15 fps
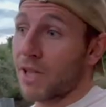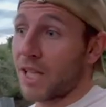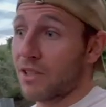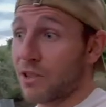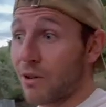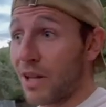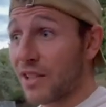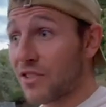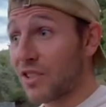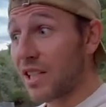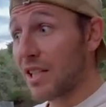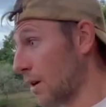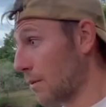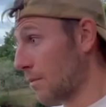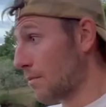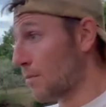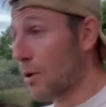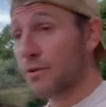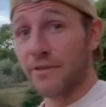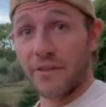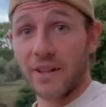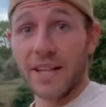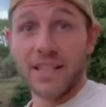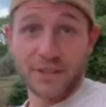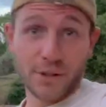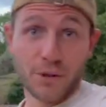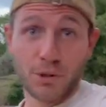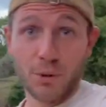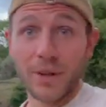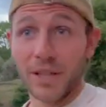So let's see. Most of the things are
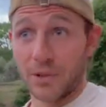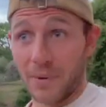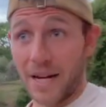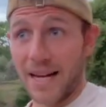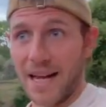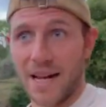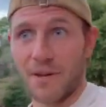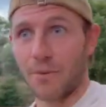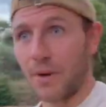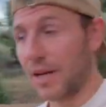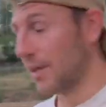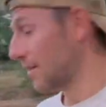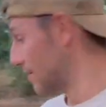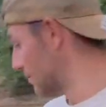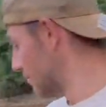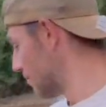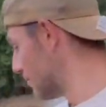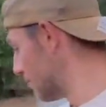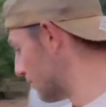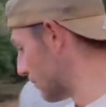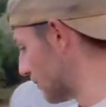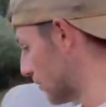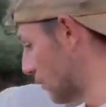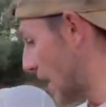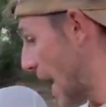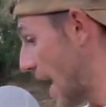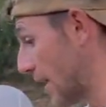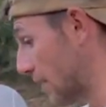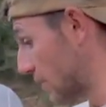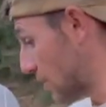doing great anyway.
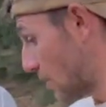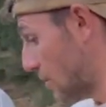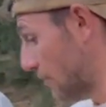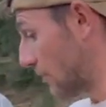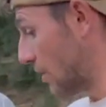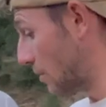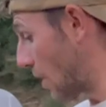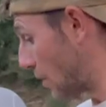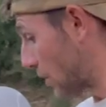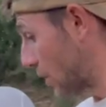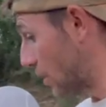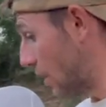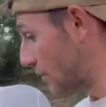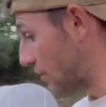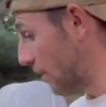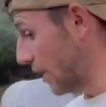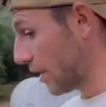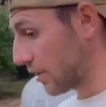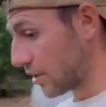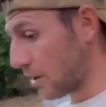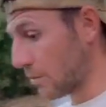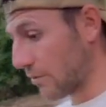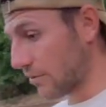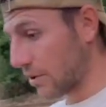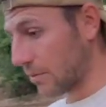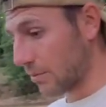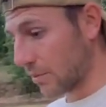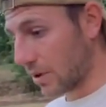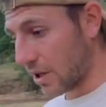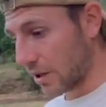And some of them are recovering, some of
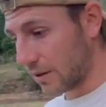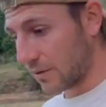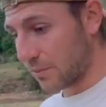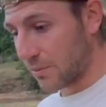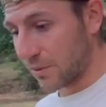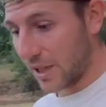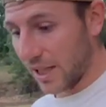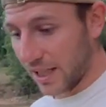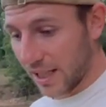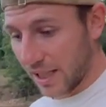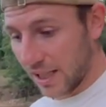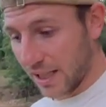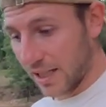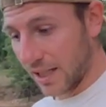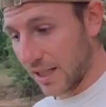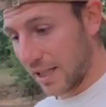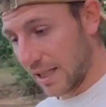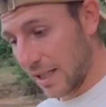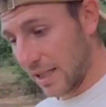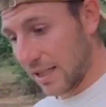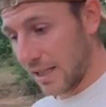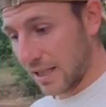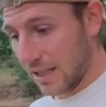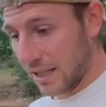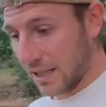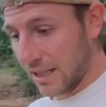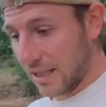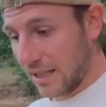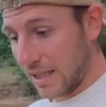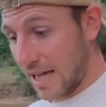them not really.
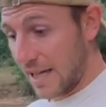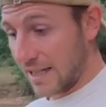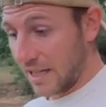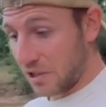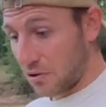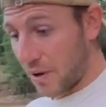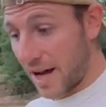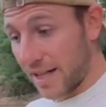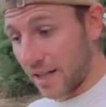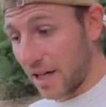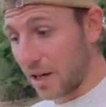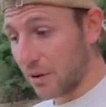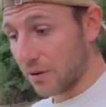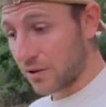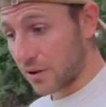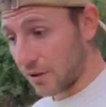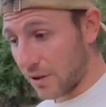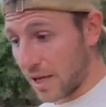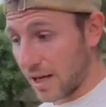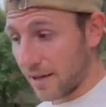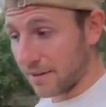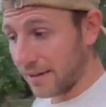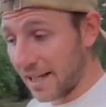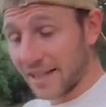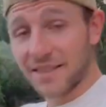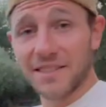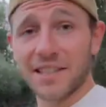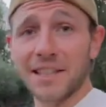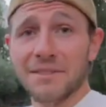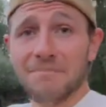Yeah, they dried out. So yeah, let's
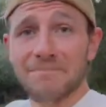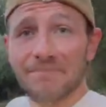see.